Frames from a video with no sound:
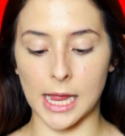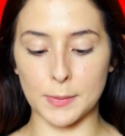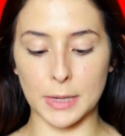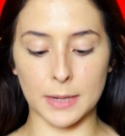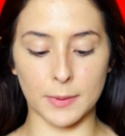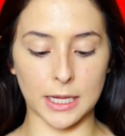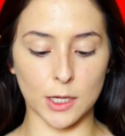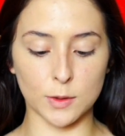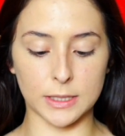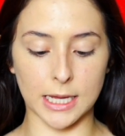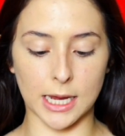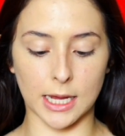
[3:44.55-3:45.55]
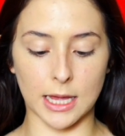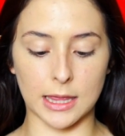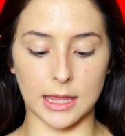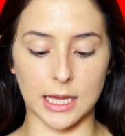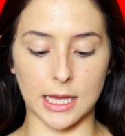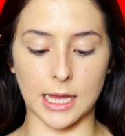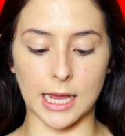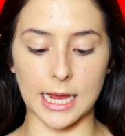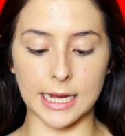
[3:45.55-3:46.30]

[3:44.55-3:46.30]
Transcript: I'm going to be using the